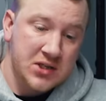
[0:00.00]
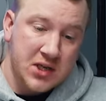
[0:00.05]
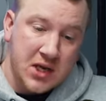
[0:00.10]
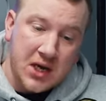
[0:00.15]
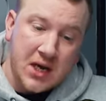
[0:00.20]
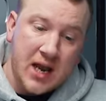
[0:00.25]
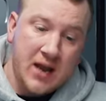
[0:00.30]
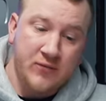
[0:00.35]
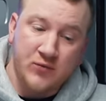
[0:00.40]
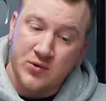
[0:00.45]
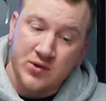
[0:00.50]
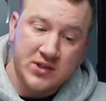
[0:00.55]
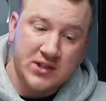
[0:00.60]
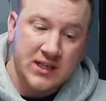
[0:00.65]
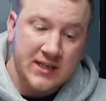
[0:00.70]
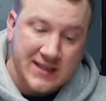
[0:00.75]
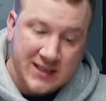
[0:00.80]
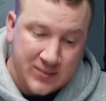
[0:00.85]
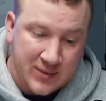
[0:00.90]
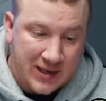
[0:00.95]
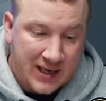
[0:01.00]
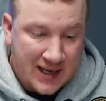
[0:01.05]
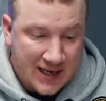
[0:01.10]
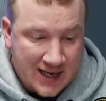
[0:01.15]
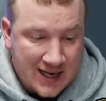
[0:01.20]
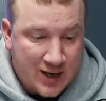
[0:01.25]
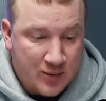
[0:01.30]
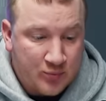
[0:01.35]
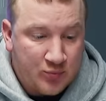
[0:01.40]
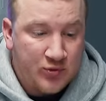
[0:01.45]
Everyone seems to be getting
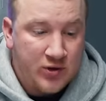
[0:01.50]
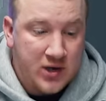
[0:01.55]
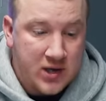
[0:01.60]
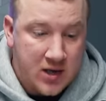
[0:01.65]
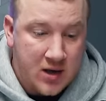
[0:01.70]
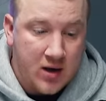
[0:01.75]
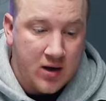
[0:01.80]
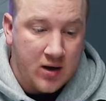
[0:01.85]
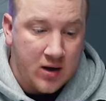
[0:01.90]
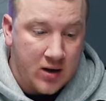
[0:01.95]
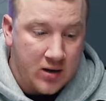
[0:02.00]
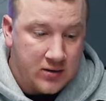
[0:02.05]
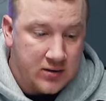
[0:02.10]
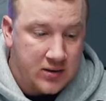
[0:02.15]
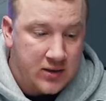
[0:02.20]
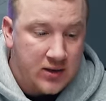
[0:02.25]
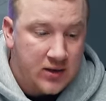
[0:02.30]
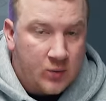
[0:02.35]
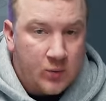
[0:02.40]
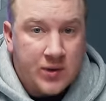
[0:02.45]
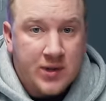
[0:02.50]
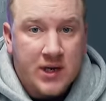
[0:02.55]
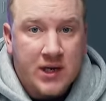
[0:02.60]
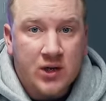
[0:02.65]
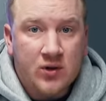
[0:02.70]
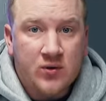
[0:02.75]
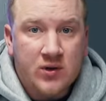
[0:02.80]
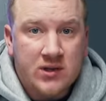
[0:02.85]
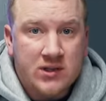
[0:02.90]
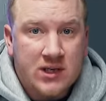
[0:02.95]
hit pretty hard with an
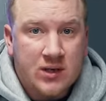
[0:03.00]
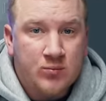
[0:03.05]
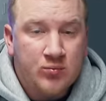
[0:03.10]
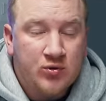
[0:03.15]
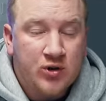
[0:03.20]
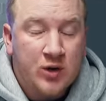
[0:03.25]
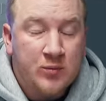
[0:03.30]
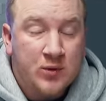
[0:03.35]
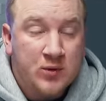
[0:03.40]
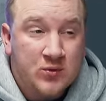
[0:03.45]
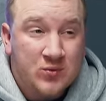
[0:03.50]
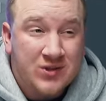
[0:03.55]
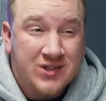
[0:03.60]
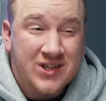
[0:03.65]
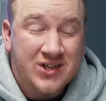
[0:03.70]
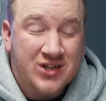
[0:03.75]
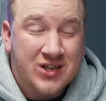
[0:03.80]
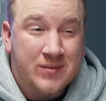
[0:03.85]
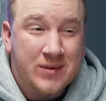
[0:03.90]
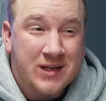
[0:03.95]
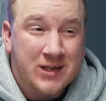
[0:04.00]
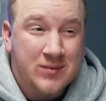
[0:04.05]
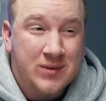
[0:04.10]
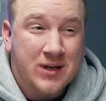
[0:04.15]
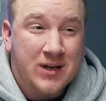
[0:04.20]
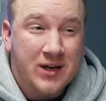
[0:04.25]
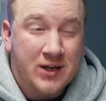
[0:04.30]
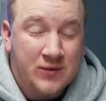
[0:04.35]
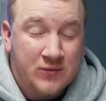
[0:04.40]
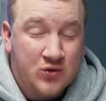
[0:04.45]
increase in premiums, which actually makes me
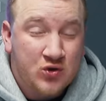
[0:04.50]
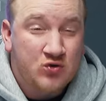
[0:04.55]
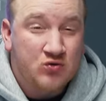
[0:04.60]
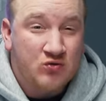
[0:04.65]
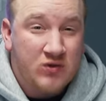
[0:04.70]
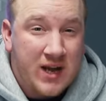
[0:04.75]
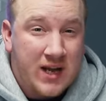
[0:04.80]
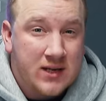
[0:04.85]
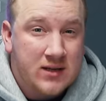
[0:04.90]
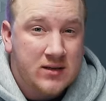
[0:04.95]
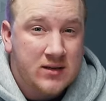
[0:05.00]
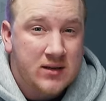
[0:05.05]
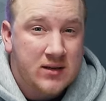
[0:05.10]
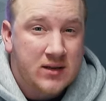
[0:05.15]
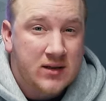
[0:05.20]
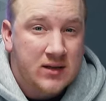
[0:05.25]
kind of dread.